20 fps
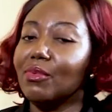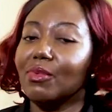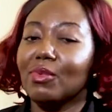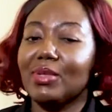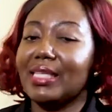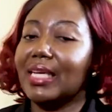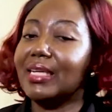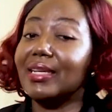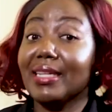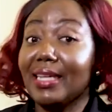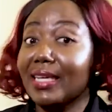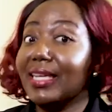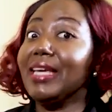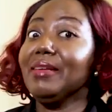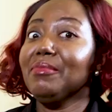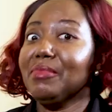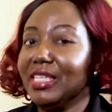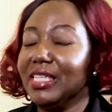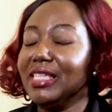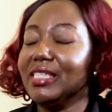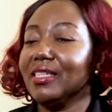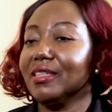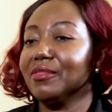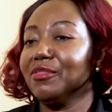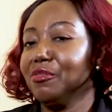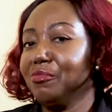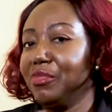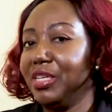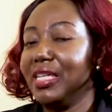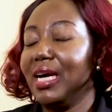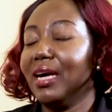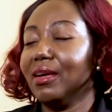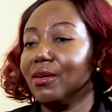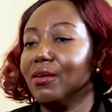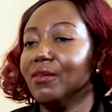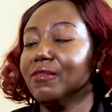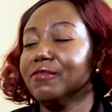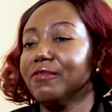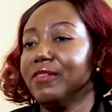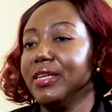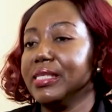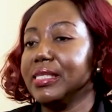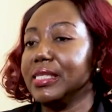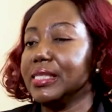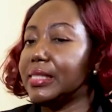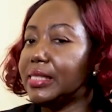was another game changer for me, that conference.